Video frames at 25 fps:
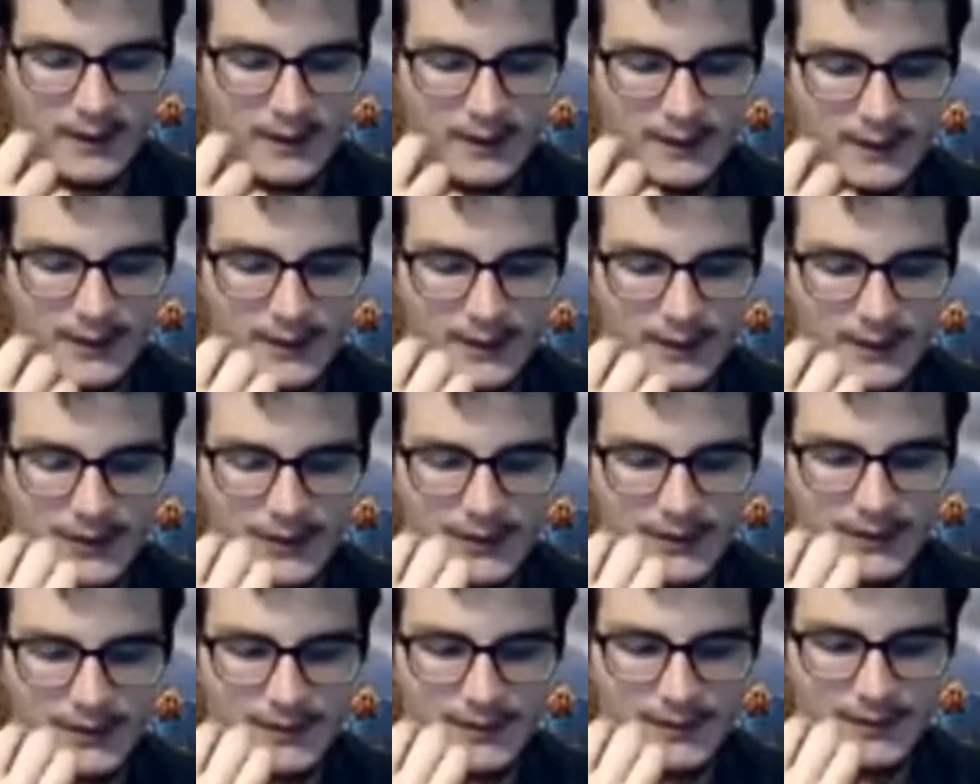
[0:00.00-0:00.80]
just
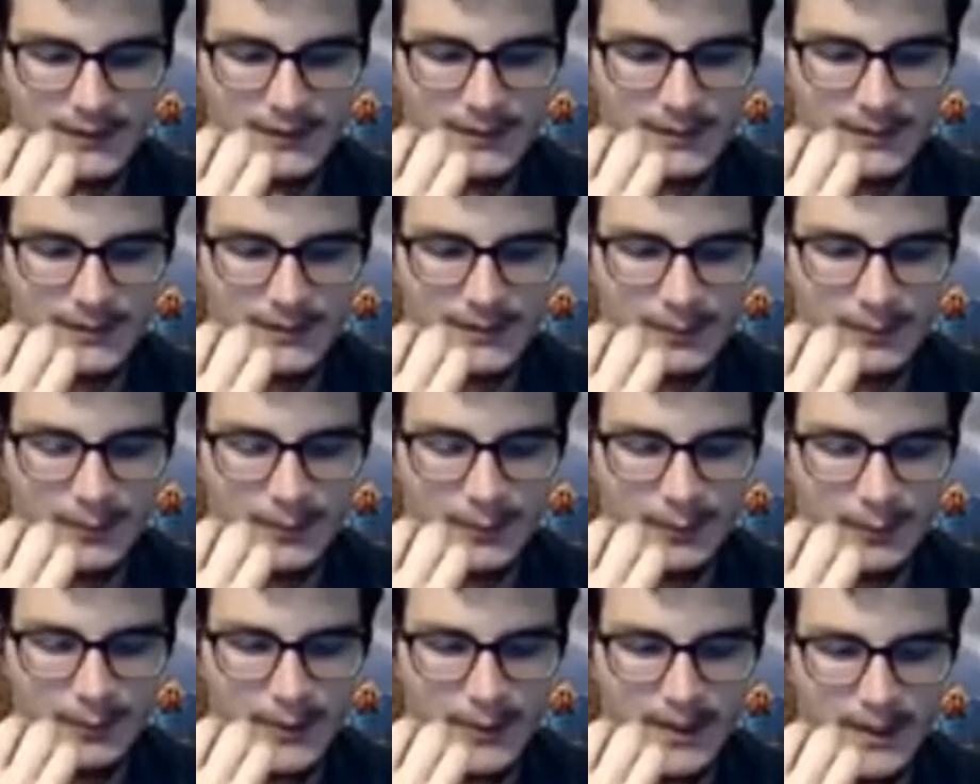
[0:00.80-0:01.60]

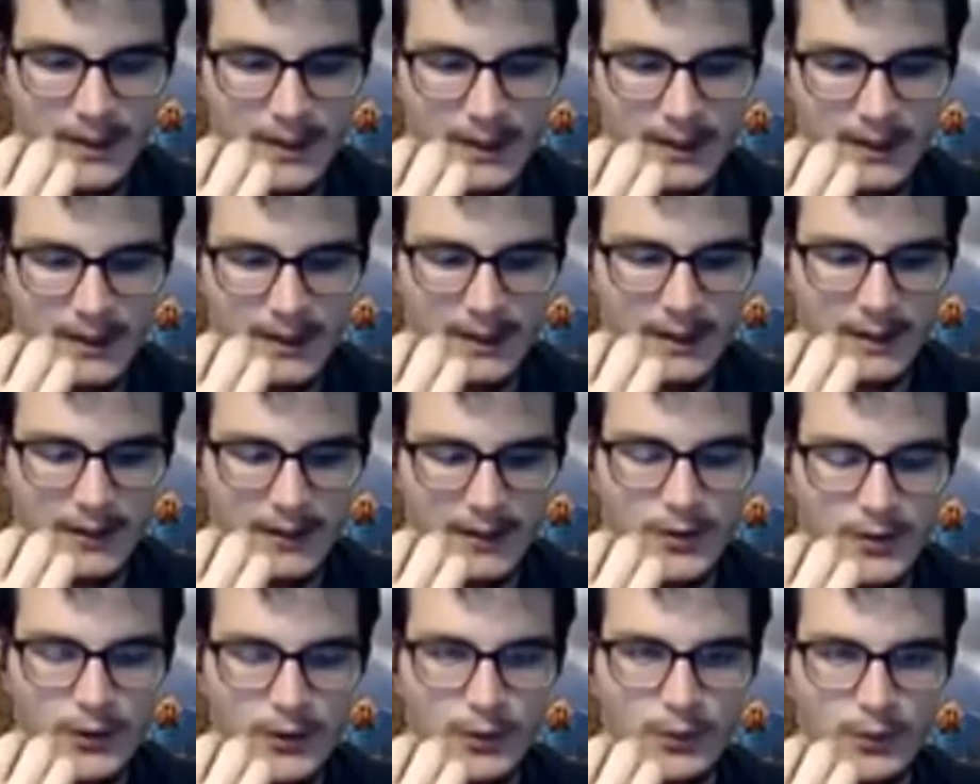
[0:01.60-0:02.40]
being in
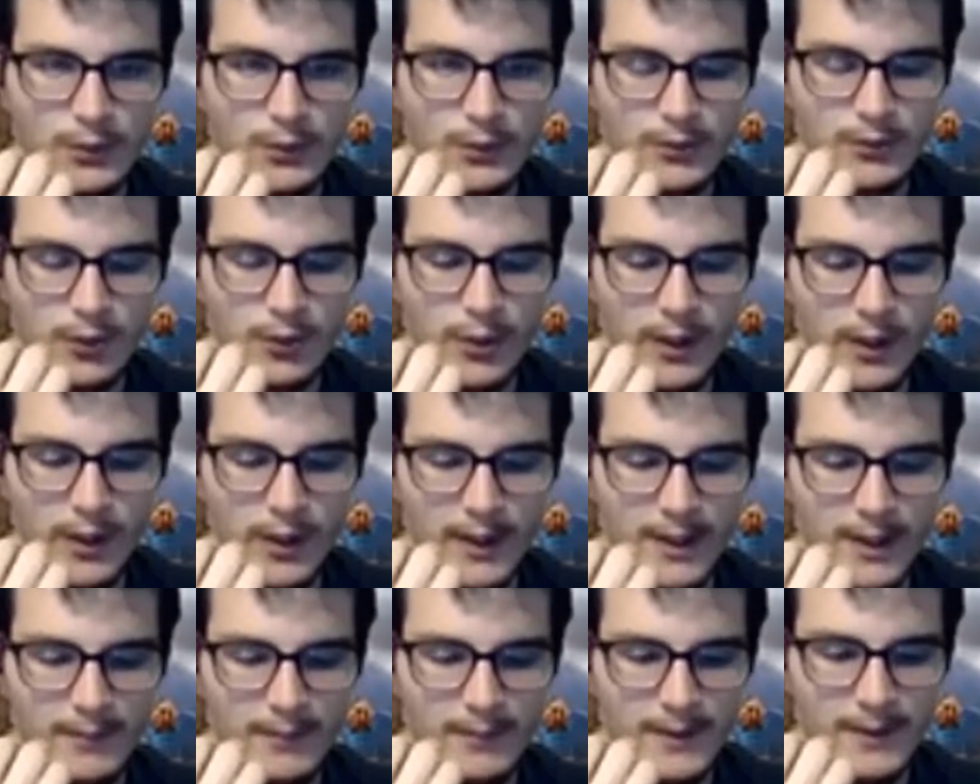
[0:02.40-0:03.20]
tune with who I
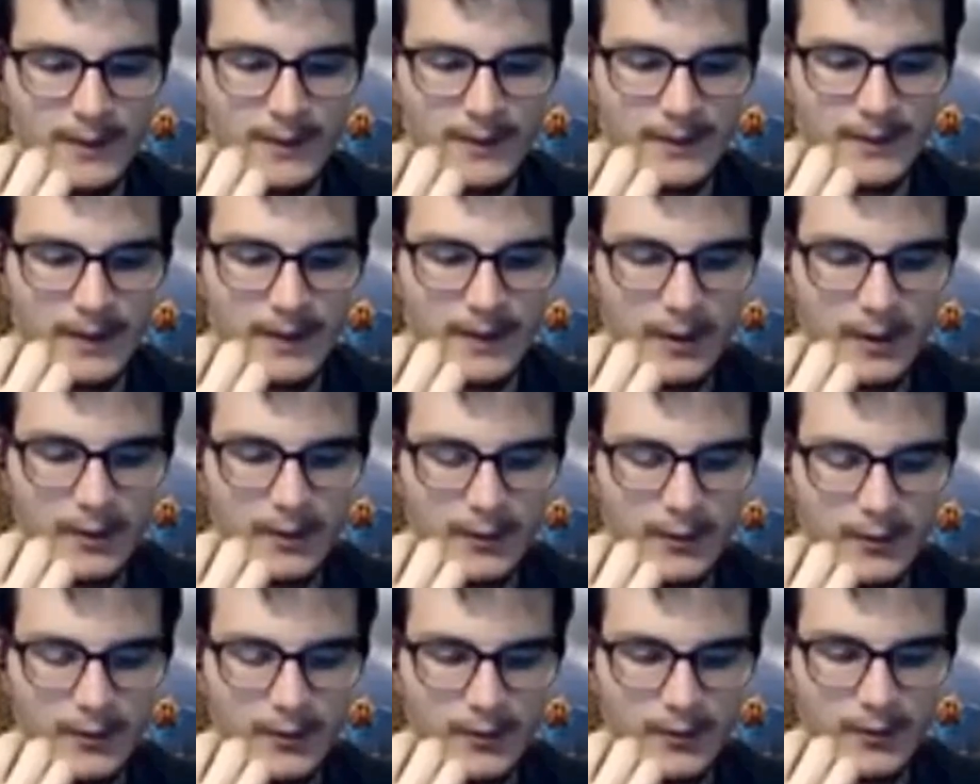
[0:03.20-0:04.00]
am, and
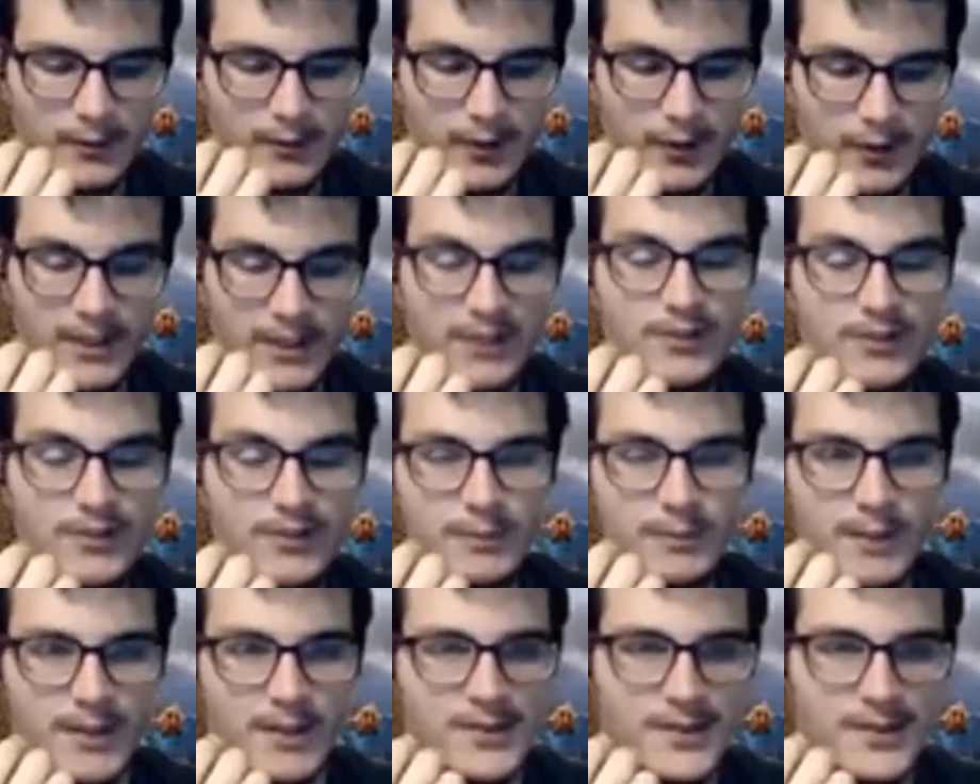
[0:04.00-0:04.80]
forgiving
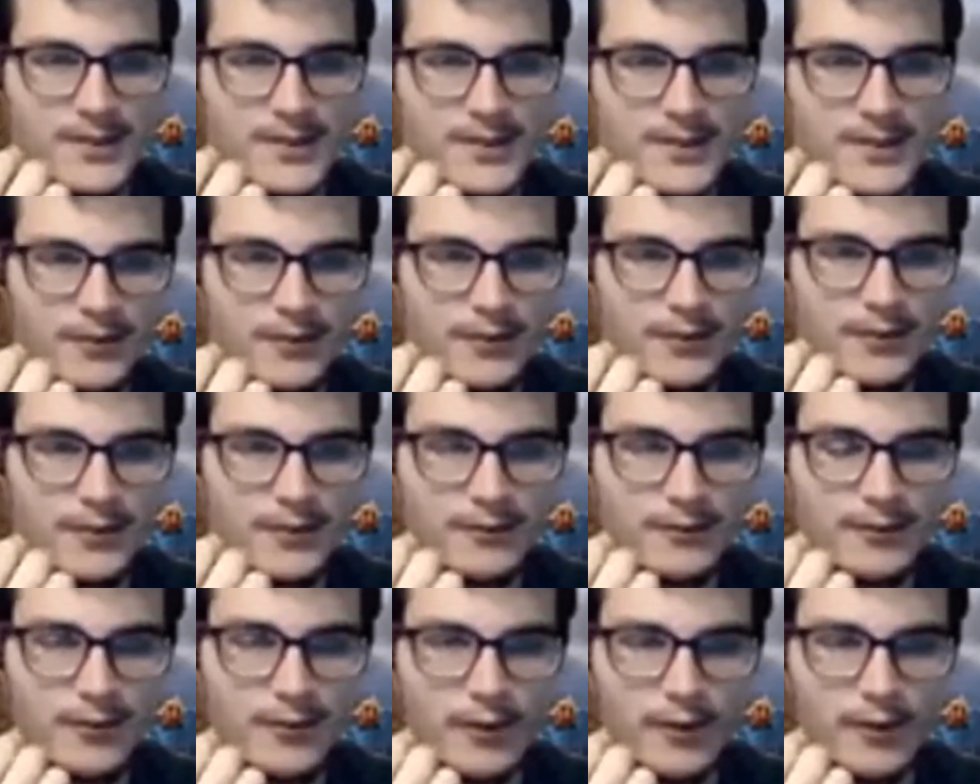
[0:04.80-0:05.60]
myself and
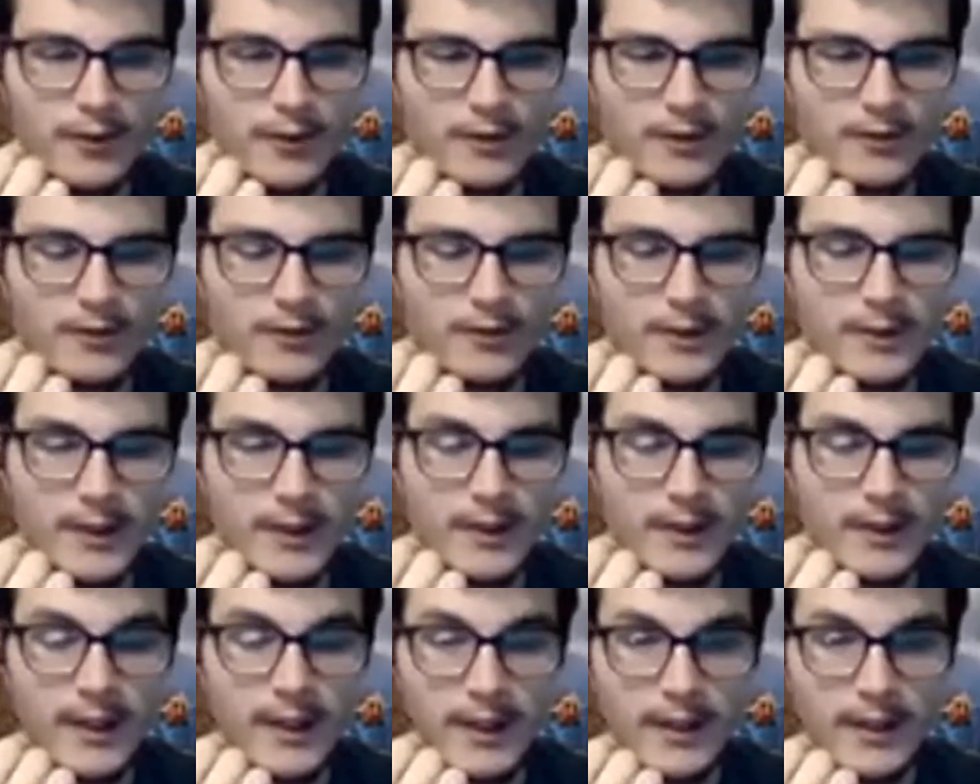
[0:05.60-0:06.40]

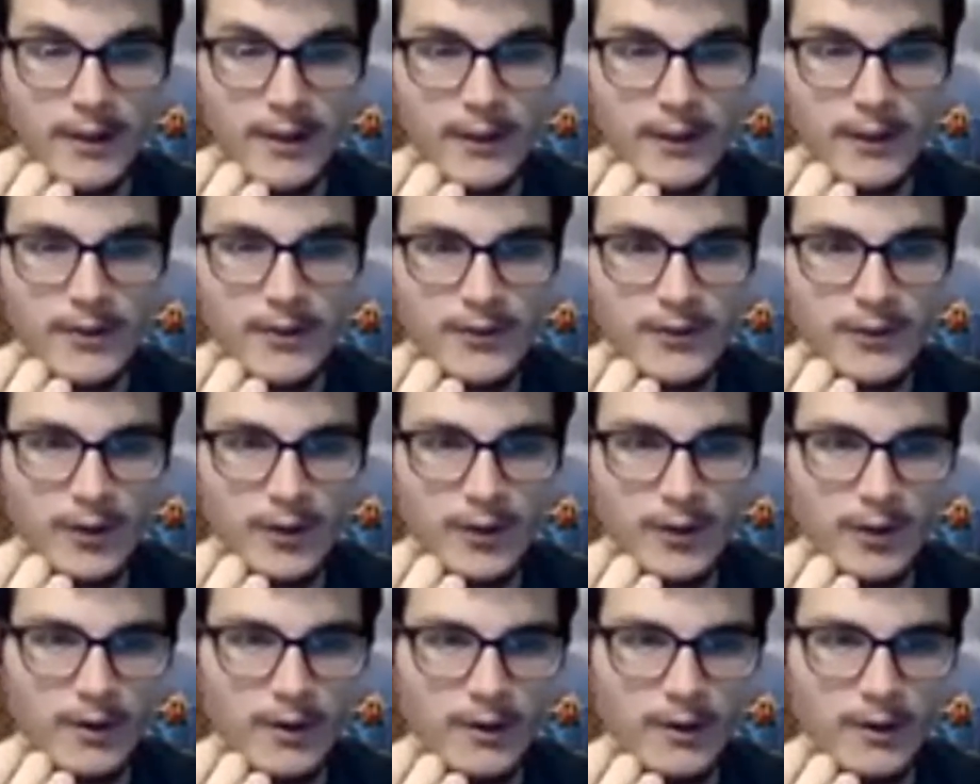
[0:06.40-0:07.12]
others for all